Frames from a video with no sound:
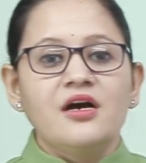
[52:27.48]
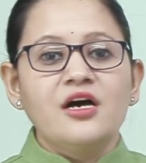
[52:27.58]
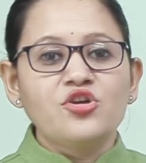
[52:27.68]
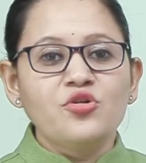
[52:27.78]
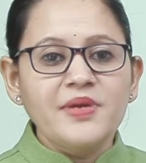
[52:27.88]

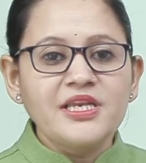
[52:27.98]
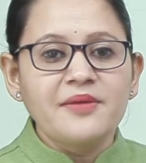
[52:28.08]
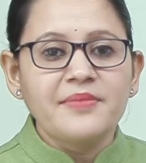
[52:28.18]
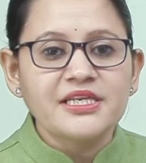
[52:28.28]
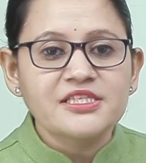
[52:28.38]
A cubic
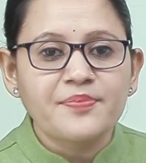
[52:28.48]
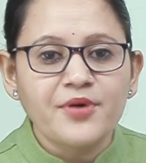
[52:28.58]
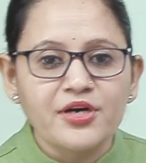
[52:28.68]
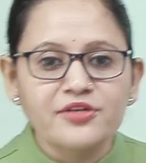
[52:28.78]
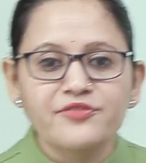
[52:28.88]
number is the
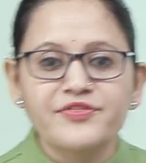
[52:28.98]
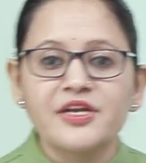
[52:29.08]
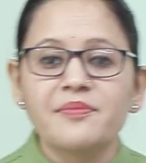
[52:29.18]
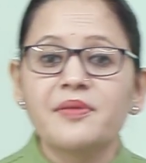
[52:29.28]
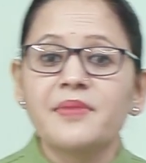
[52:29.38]
product of the
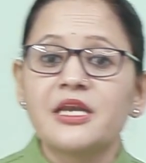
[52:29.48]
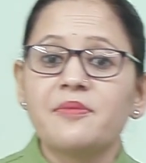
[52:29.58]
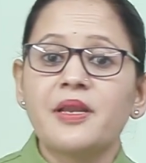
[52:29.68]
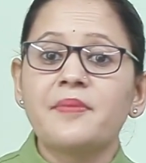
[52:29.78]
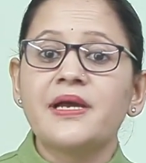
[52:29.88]
number
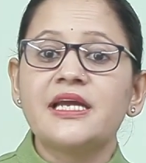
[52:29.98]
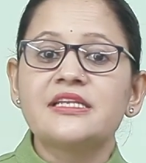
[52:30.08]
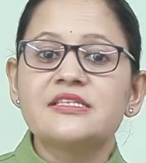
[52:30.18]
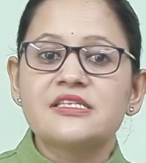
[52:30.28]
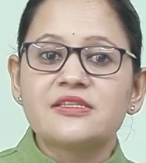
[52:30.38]
multiplied by
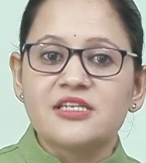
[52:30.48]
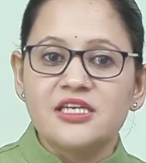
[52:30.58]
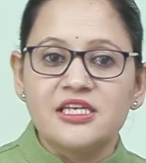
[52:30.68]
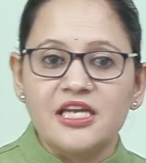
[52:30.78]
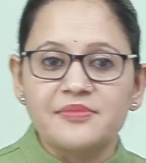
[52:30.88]
its
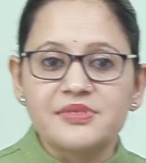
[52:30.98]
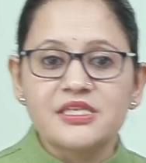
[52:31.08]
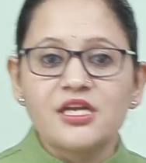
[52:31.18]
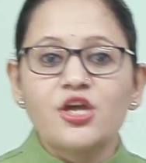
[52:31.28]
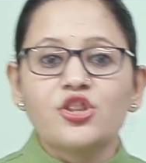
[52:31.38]
3
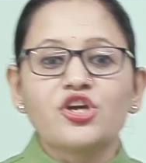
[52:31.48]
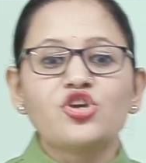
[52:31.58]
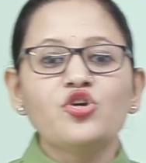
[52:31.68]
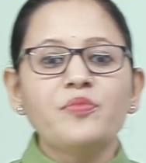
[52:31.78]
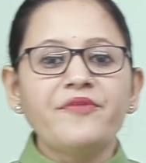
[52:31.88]
times. The
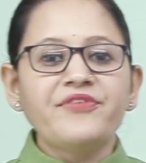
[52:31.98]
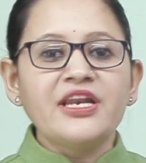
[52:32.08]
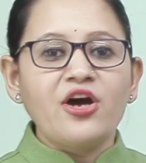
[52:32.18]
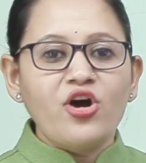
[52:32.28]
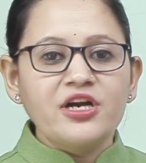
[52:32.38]
cube of
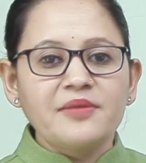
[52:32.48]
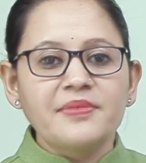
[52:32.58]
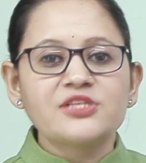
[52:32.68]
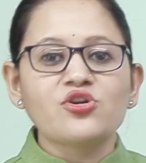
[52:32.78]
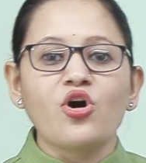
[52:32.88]
an odd
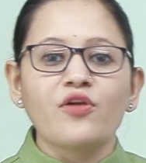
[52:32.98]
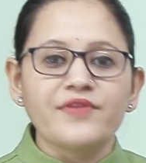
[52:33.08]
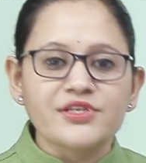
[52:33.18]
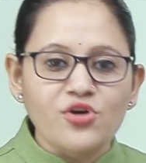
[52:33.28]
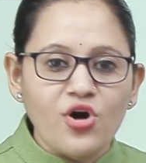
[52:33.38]
number is
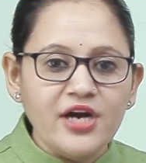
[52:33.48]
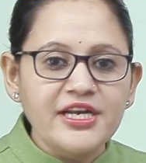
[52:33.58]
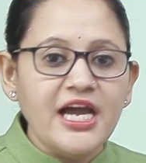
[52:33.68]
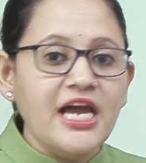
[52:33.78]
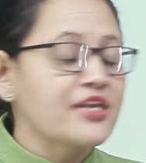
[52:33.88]
always
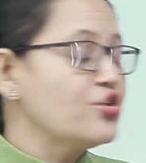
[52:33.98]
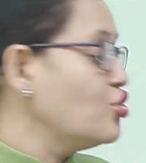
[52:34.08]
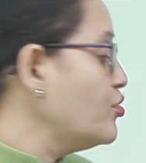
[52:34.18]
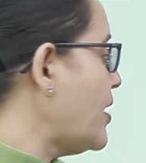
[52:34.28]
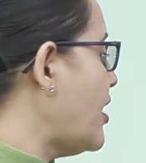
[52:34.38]
odd and
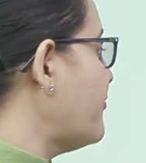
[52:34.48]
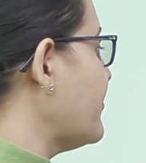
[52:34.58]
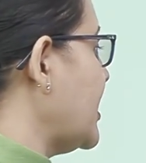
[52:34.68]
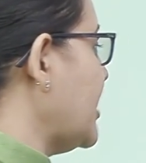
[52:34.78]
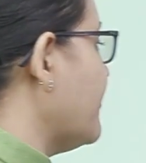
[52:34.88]
cube of
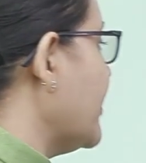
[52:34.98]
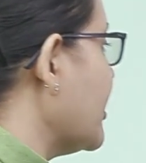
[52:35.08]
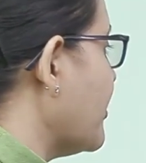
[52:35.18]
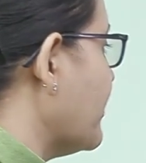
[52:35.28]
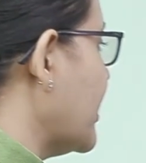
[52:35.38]

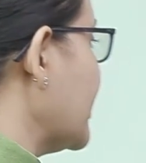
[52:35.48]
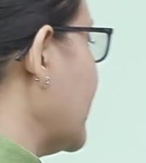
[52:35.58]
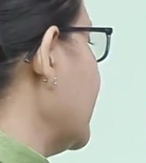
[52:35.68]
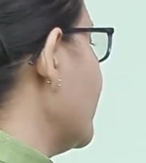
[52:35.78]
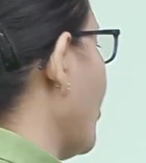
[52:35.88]
even number
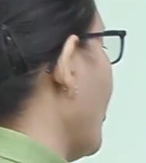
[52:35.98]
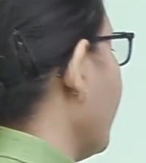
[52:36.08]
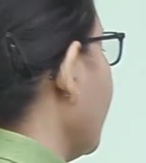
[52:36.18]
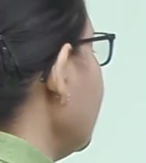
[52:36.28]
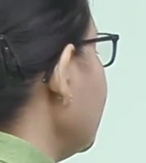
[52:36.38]
is
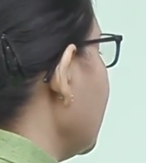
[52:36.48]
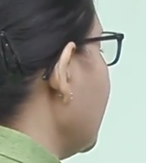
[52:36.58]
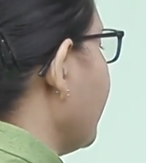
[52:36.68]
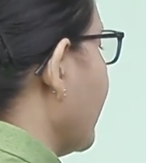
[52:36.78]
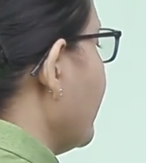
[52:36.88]
always
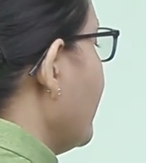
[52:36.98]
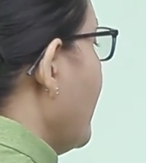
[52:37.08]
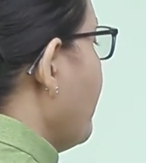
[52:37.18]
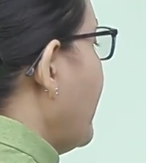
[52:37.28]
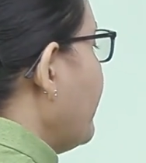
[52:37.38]
even.
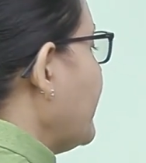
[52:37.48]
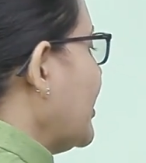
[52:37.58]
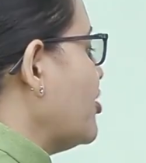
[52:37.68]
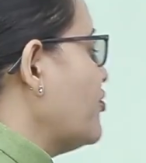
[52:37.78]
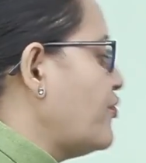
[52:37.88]

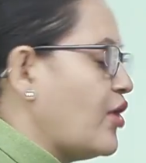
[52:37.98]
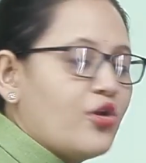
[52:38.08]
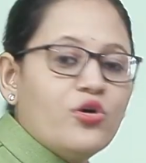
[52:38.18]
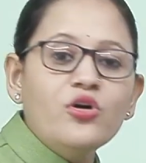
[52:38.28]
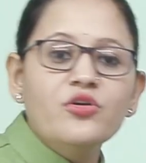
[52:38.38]
Perfect cube
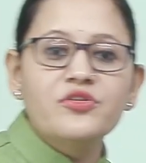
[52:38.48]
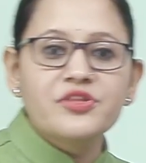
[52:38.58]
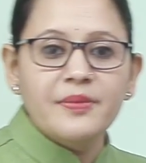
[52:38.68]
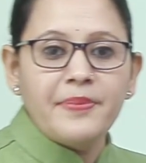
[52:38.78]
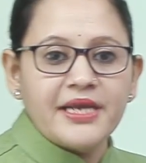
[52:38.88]
follow
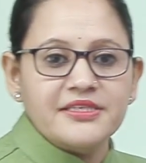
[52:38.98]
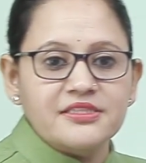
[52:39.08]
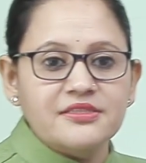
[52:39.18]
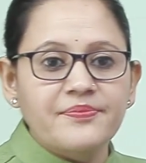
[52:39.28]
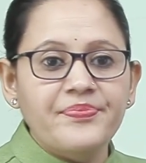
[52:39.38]
the pattern.